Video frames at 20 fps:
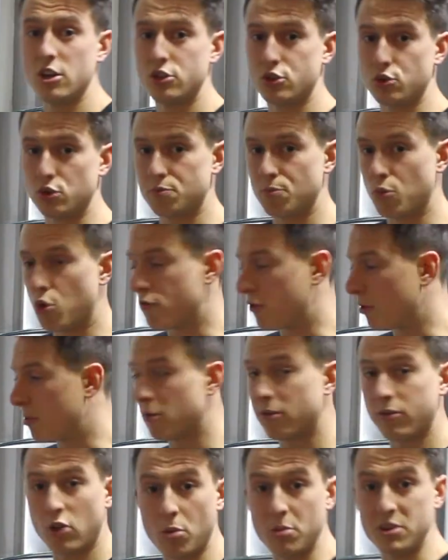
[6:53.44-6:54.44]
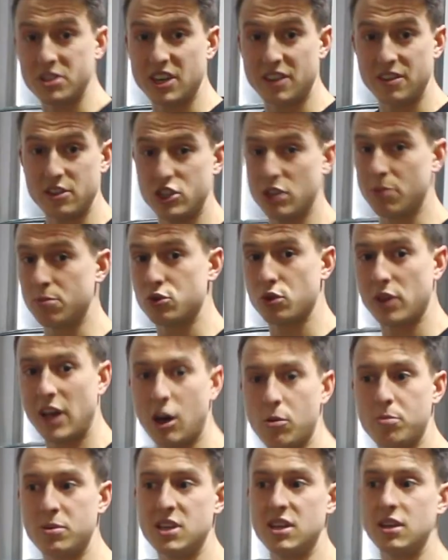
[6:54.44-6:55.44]
so it's more for performance in the gym. So
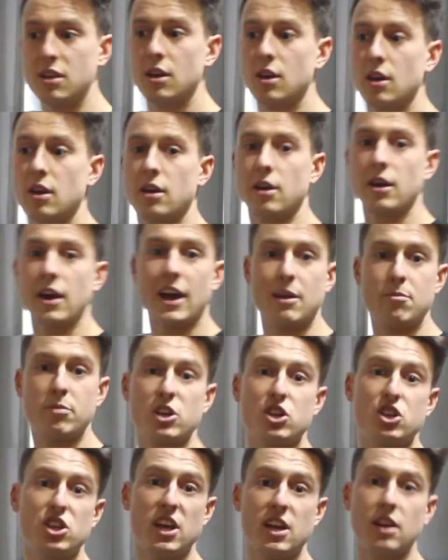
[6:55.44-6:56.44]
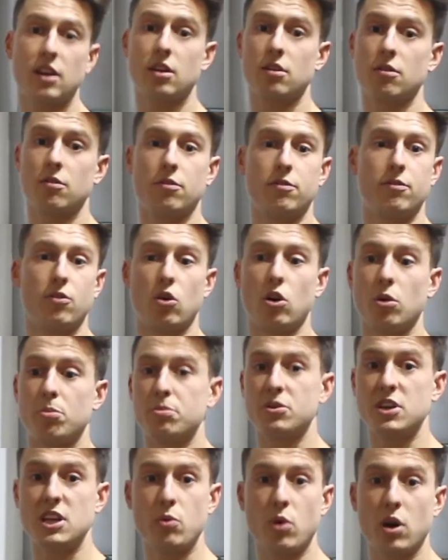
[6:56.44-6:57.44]
that will be in my shake for
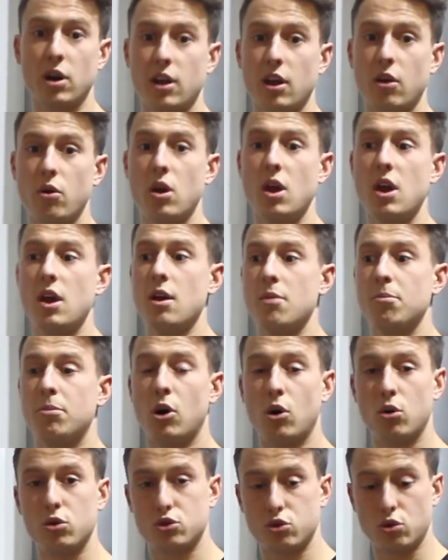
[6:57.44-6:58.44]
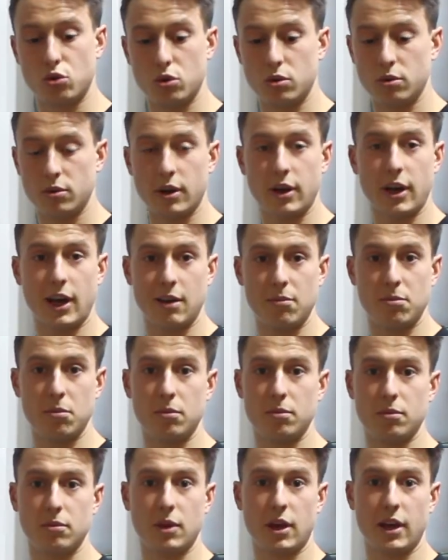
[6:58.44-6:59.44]
pre-workout, but also
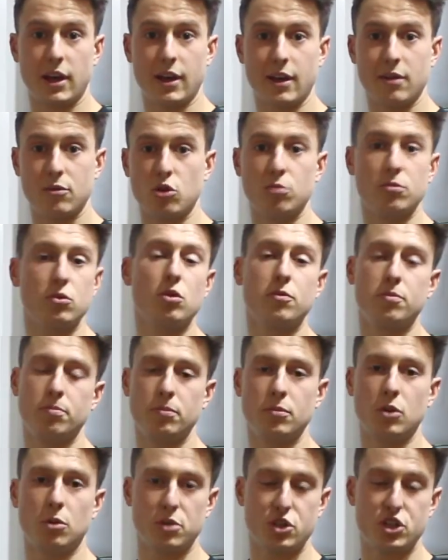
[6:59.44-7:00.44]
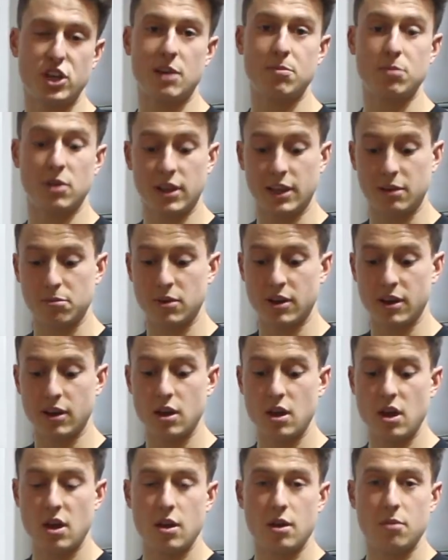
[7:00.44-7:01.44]
in, not shake,
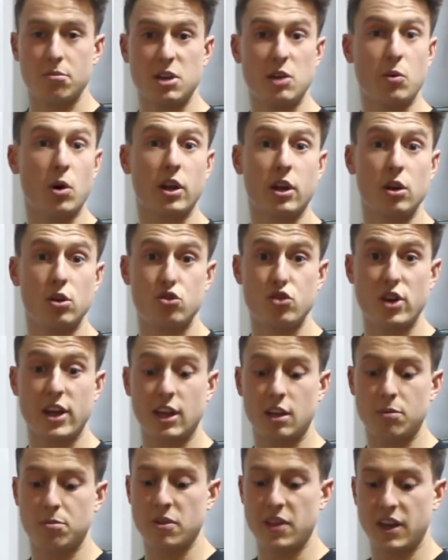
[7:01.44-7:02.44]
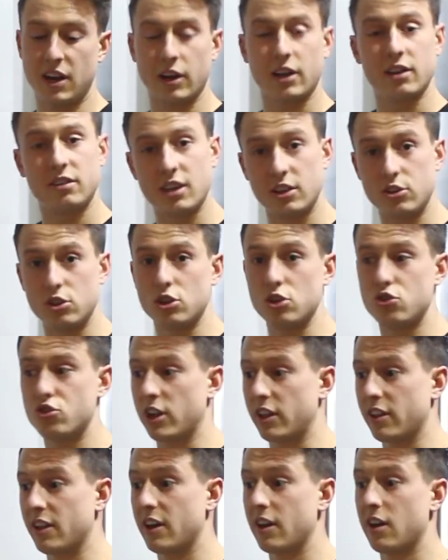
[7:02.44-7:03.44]
my pre-workout drink, but then I continue to
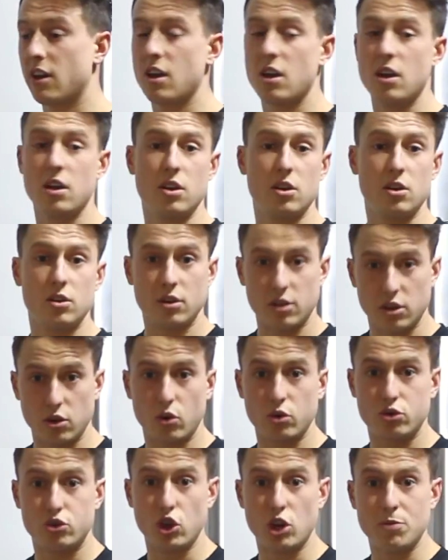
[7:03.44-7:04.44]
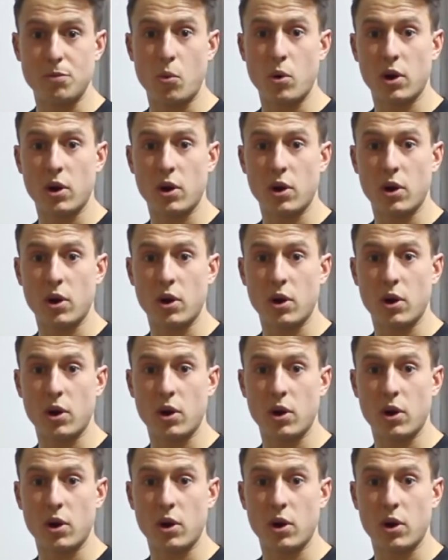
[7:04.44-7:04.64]
drink that, you know, during my